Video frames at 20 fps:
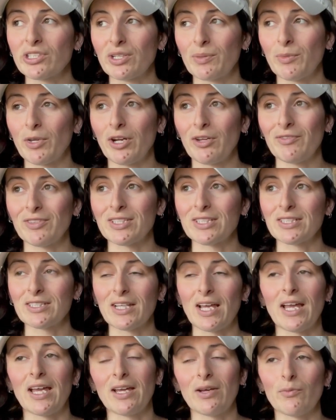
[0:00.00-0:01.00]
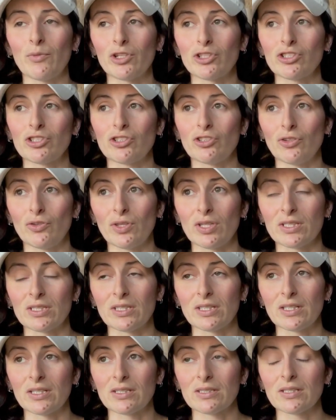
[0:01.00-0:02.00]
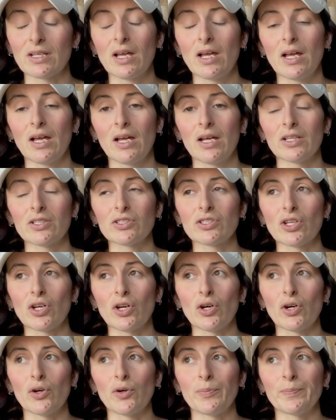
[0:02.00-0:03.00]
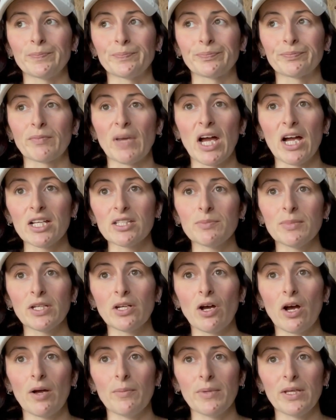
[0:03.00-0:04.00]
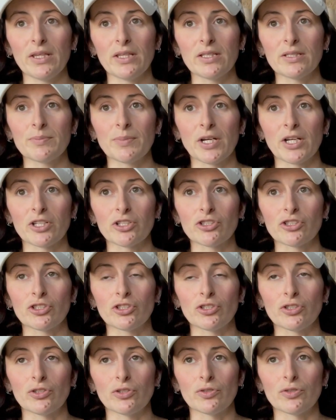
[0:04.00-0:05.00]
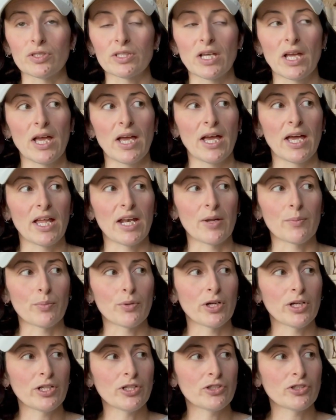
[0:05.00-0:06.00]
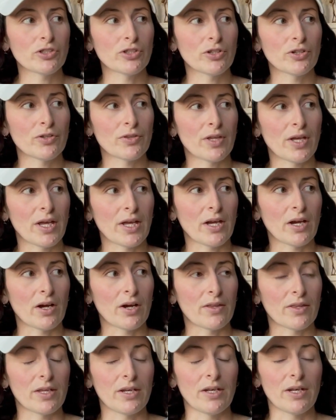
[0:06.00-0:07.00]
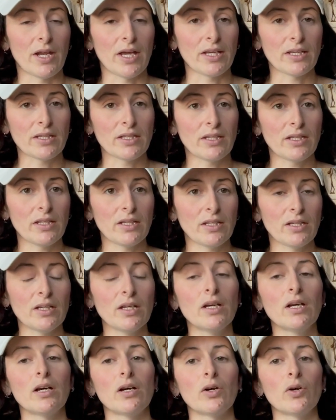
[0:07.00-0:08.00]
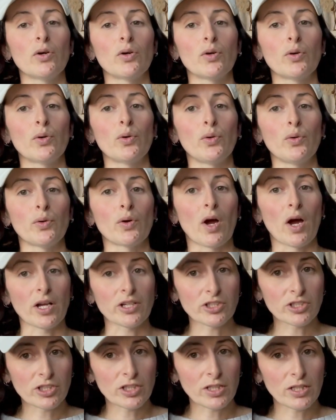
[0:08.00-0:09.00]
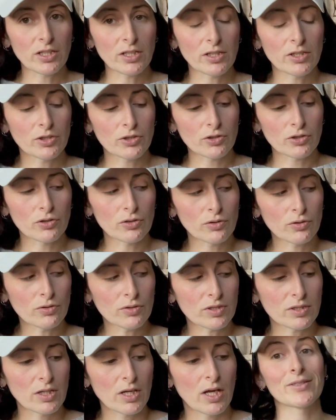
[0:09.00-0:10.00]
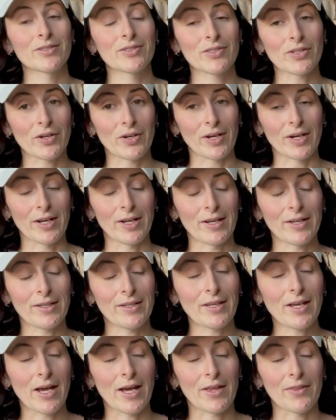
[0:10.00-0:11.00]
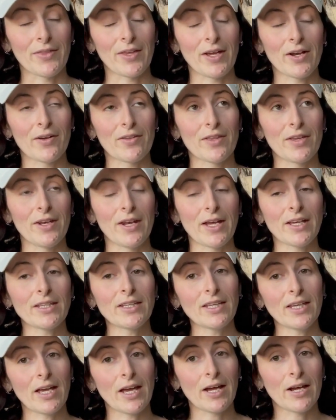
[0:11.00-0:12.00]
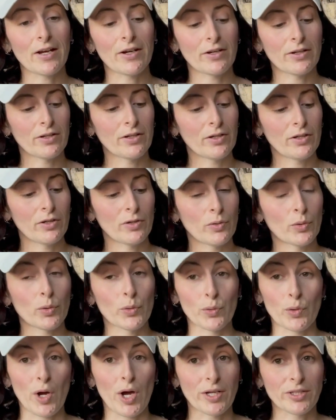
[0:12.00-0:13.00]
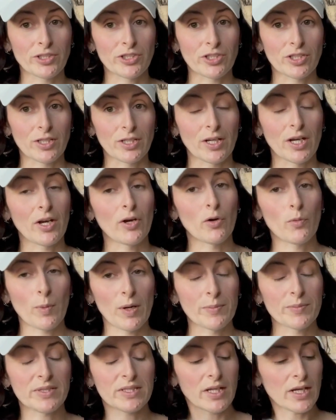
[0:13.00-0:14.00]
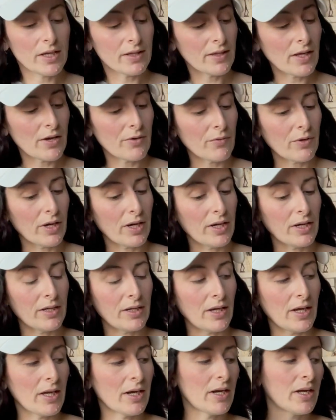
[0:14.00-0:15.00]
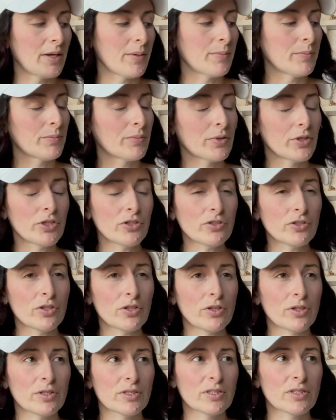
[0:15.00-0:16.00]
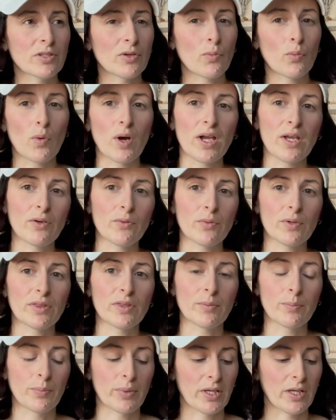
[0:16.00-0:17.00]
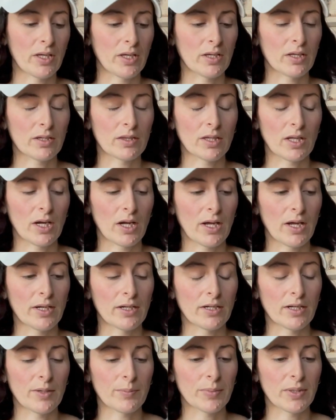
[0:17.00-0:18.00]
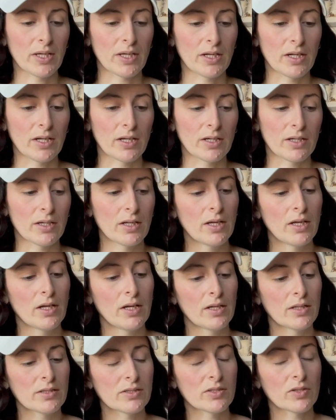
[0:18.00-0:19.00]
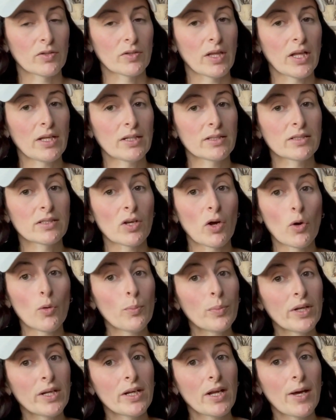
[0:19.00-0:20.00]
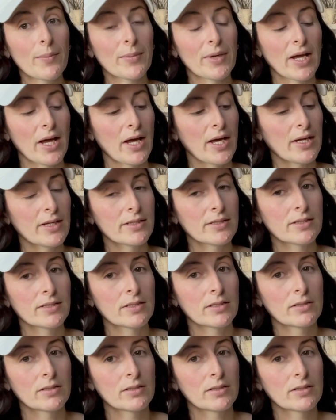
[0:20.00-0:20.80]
I'm not even saying what shoe this is. So my husband got me these pair of shoes, and I'm pretty sure they are the Nike Huarache shoes. Sorry, yeah, they are the Nike Air Huarache. I hope I'm saying that right, and I'm pretty sure that it's the white with the pink that I ended up getting. So let's open it up, guys.